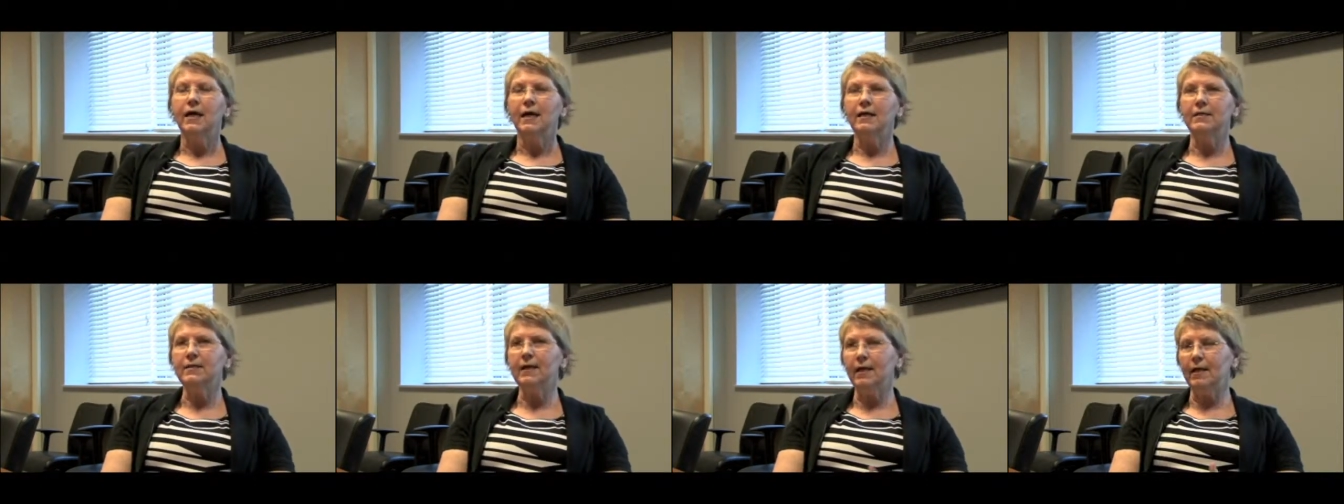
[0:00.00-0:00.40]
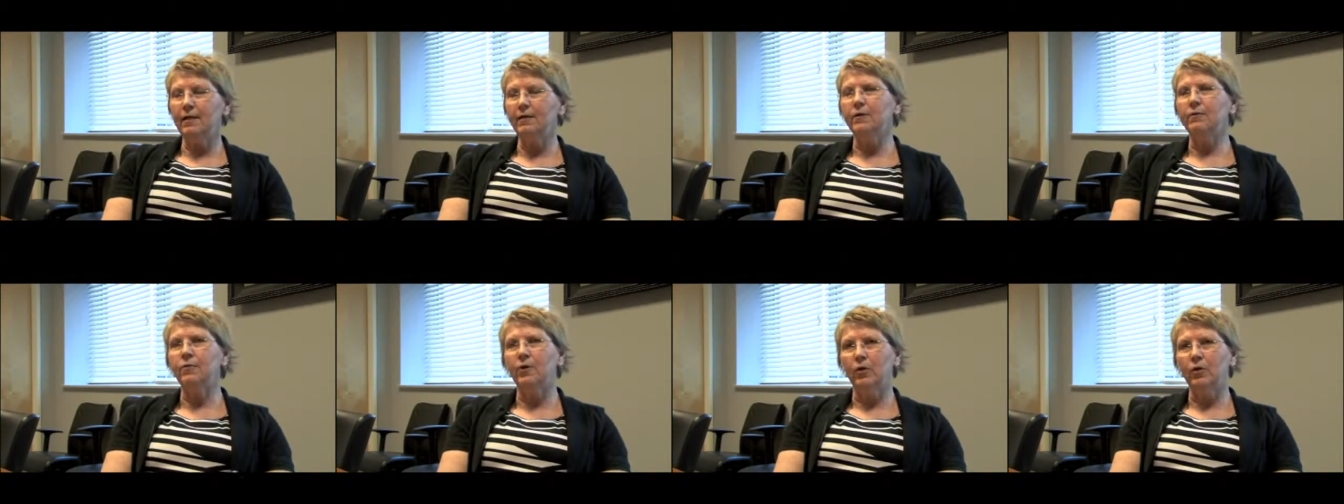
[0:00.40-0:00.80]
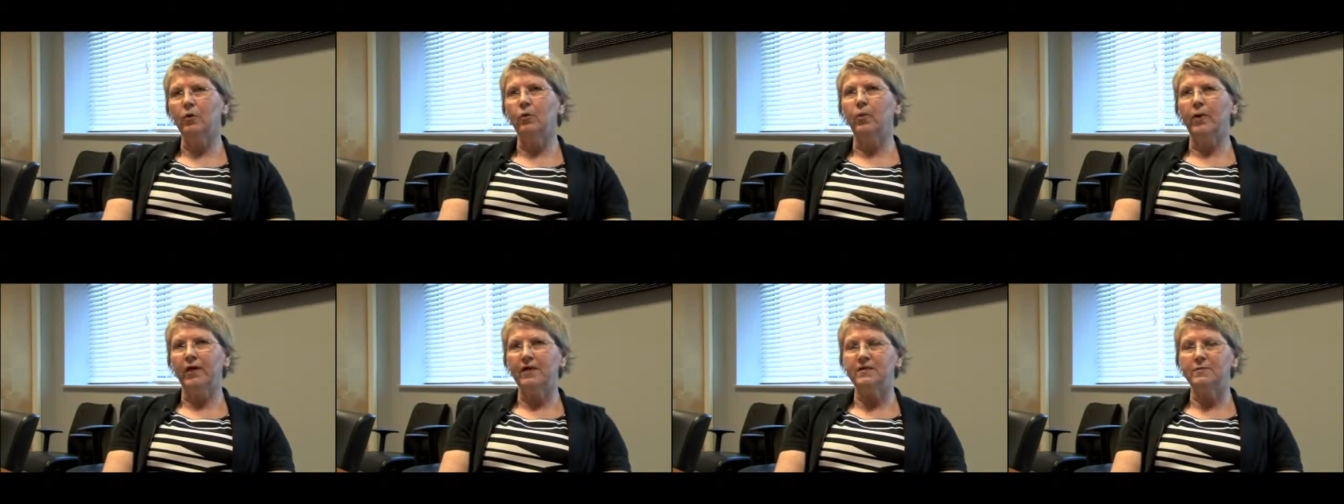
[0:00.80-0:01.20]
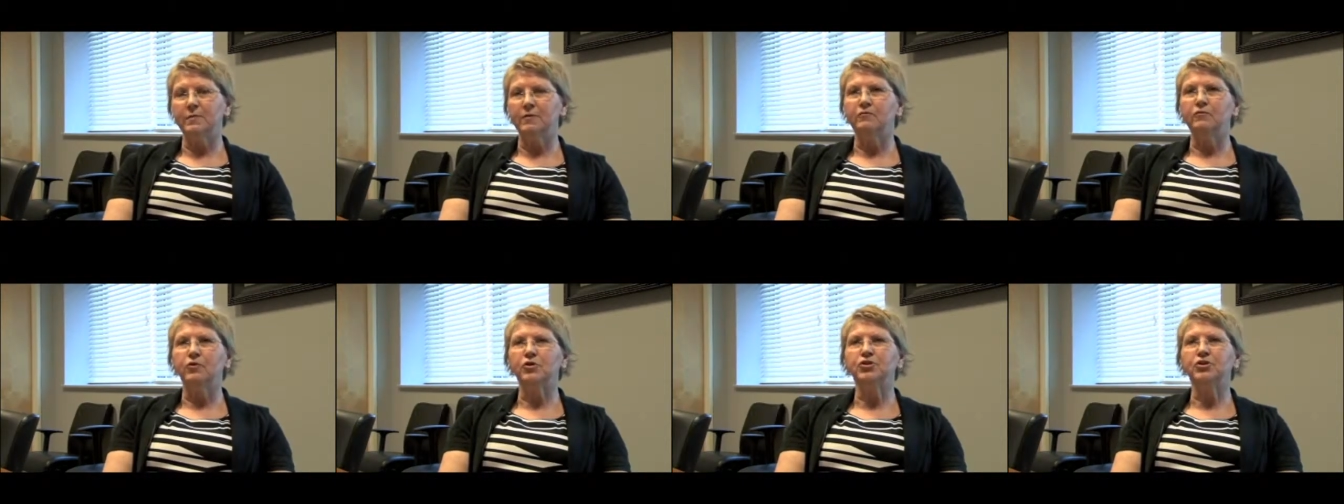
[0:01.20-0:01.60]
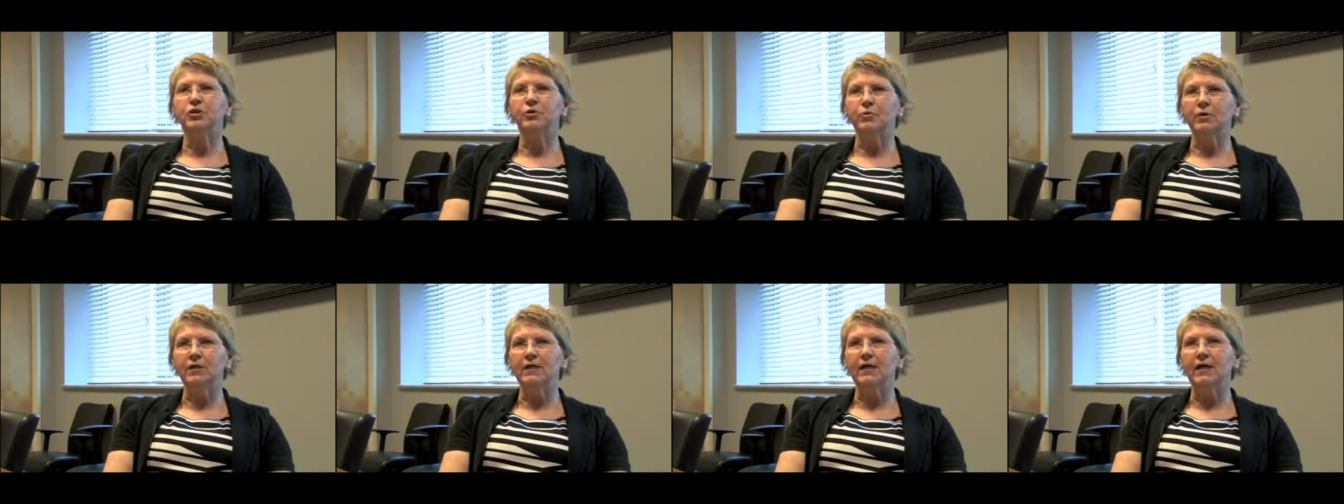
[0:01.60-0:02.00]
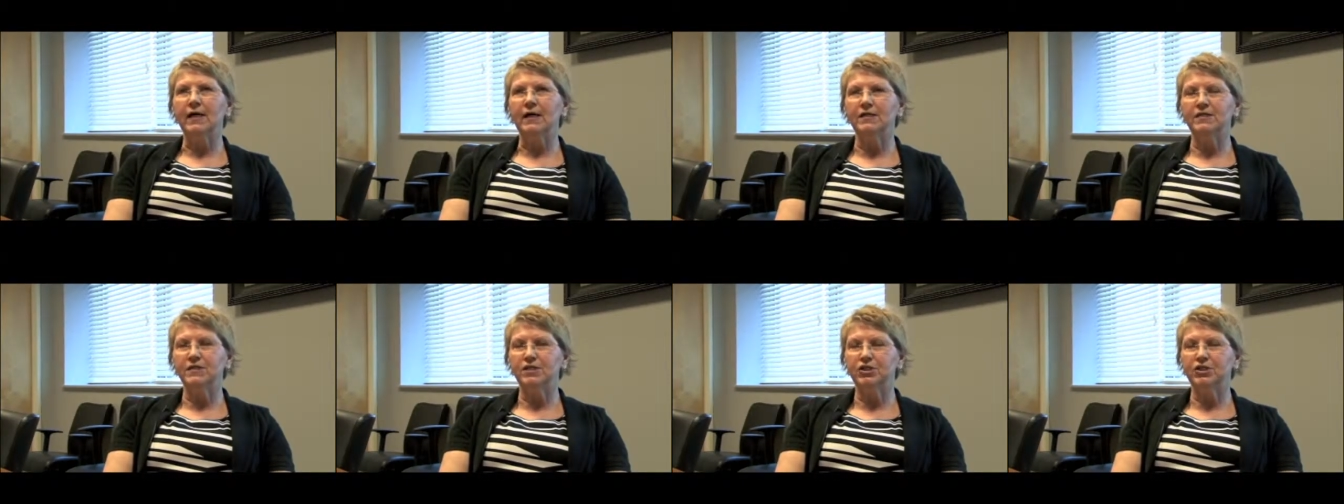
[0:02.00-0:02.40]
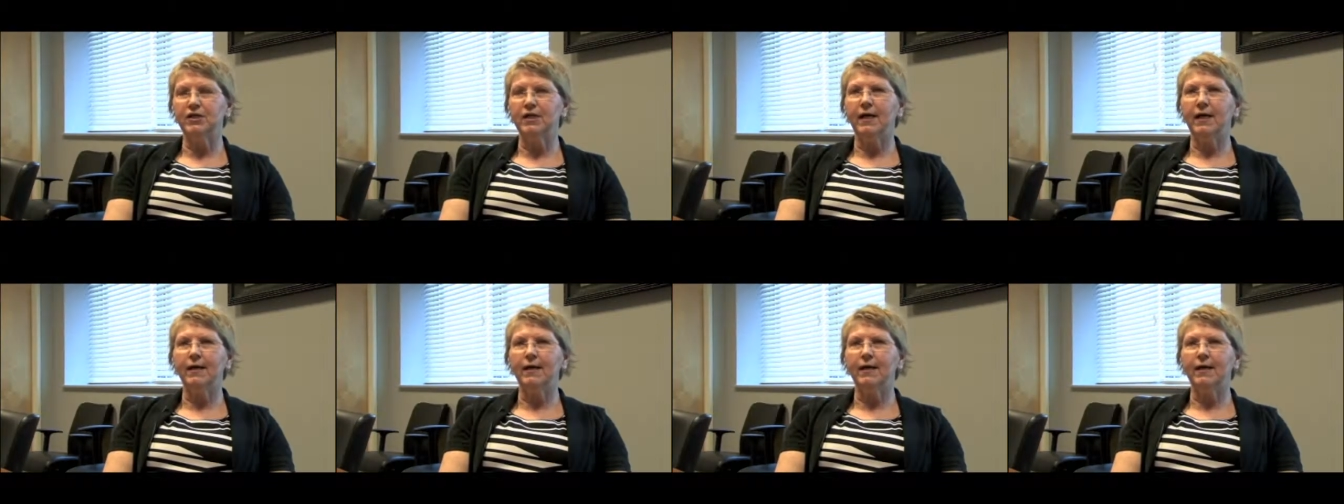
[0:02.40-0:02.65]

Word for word: And down the road a ways before she realized that she